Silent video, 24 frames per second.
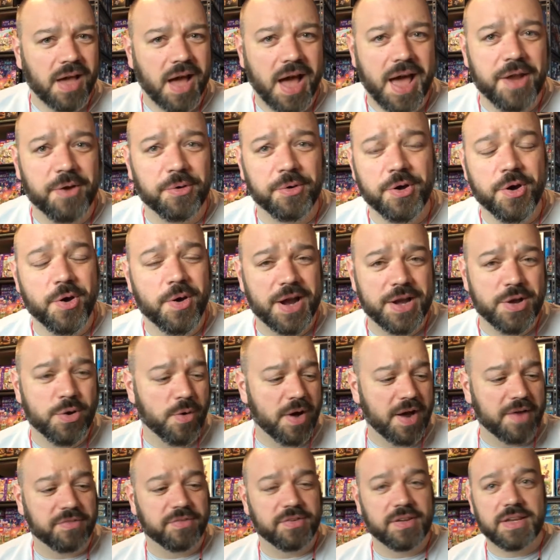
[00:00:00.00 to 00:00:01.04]
I don't know. I
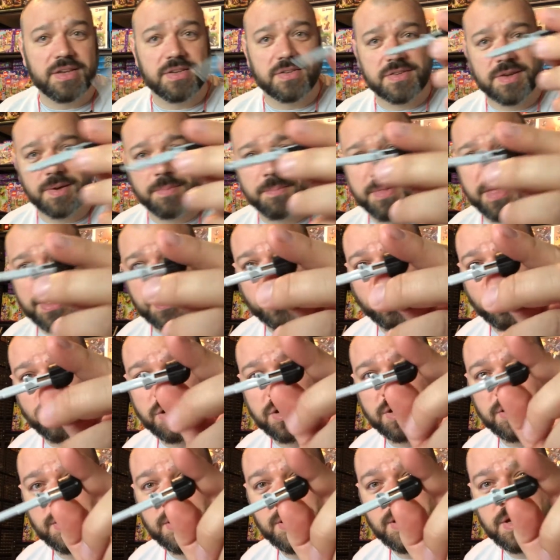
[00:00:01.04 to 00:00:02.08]
know I've seen some that
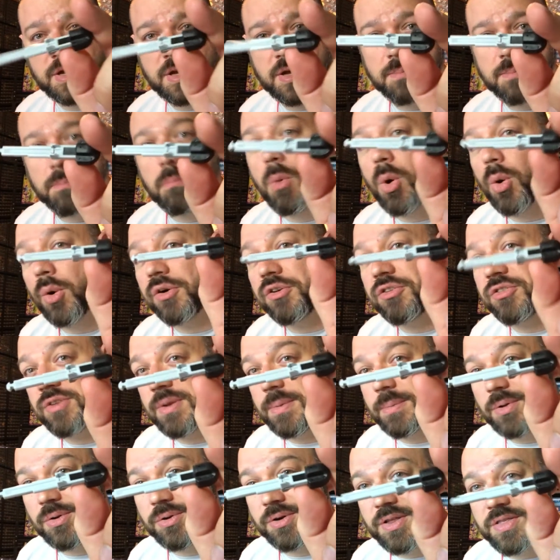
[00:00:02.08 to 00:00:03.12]
look more
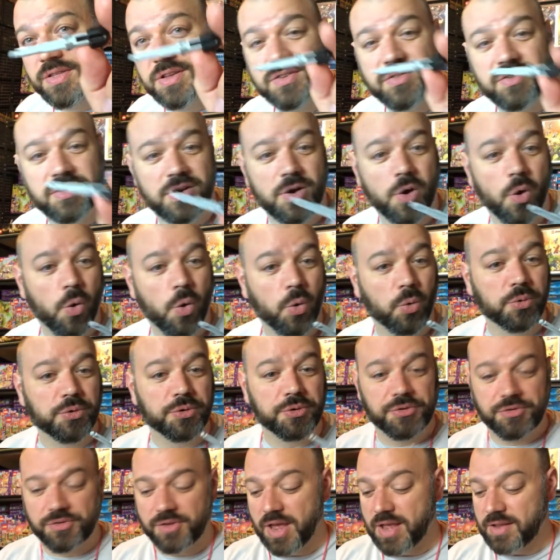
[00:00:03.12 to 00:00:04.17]
similar to this in
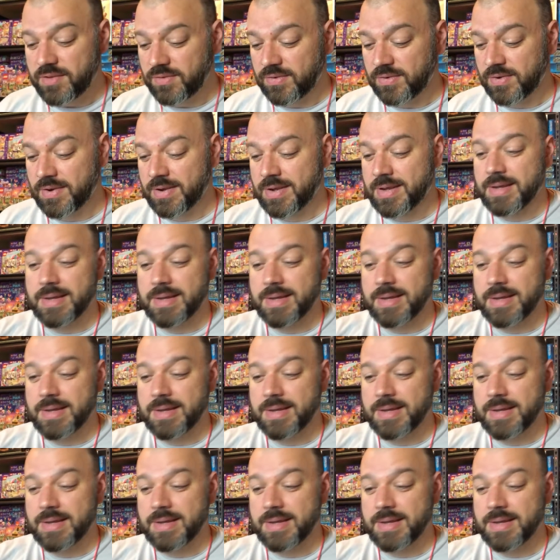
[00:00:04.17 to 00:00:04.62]
older sets.